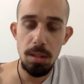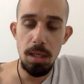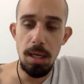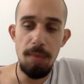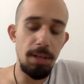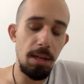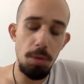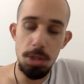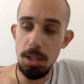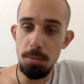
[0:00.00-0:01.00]
I forget
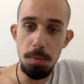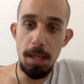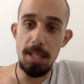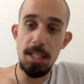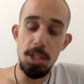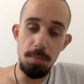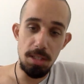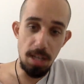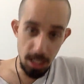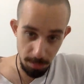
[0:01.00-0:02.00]
which liberal politician, but he's
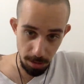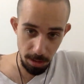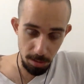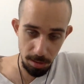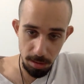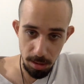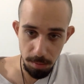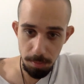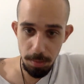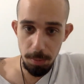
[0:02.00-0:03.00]
talking about the
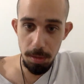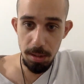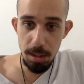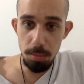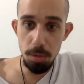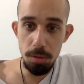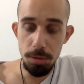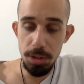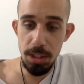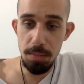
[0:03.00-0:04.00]
people in the liberal
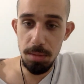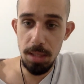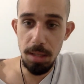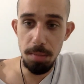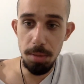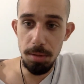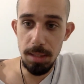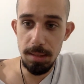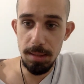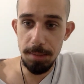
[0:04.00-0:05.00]
regimes that they're
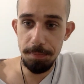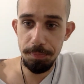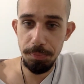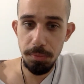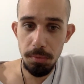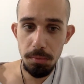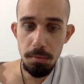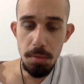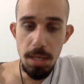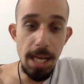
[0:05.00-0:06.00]
protesting.
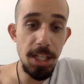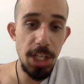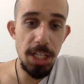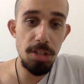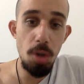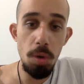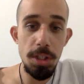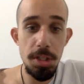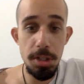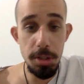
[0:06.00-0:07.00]
And he changes only
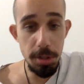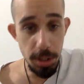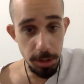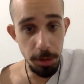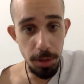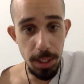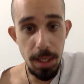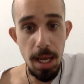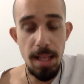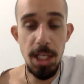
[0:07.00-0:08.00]
to the degree
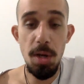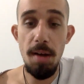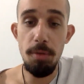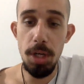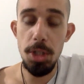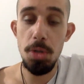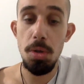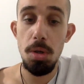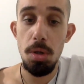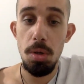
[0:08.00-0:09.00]
that you have reached
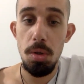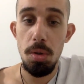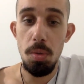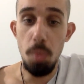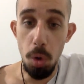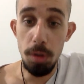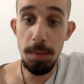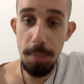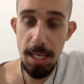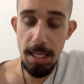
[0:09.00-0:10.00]
world
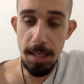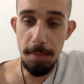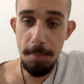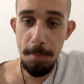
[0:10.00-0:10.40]
opinion.